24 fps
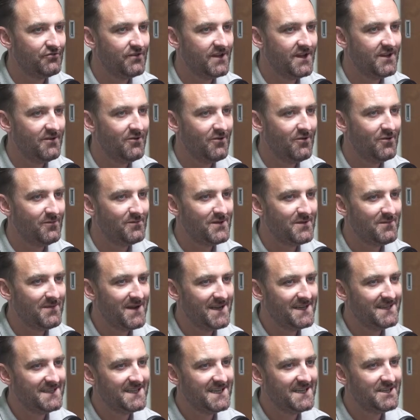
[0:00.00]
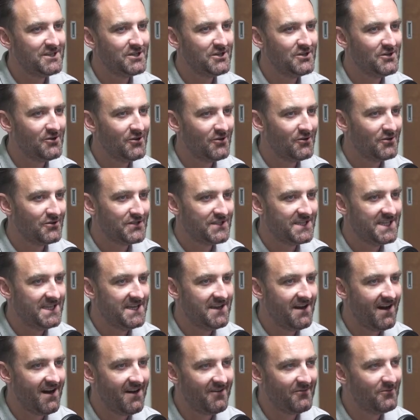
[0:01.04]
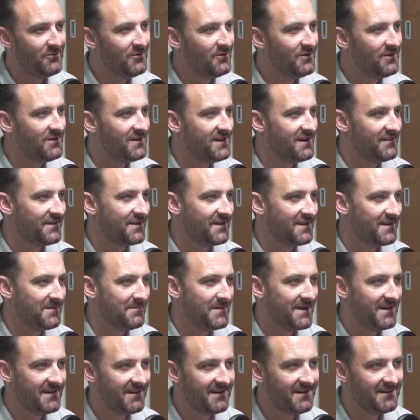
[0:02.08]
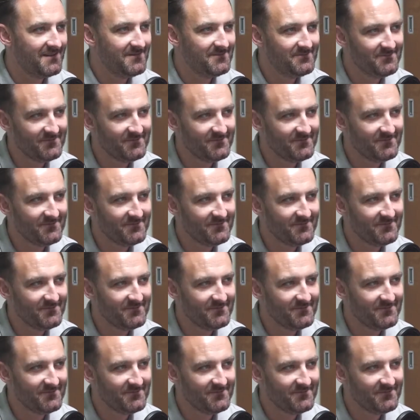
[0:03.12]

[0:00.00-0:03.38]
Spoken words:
rate optimization, or CRO if you're in America.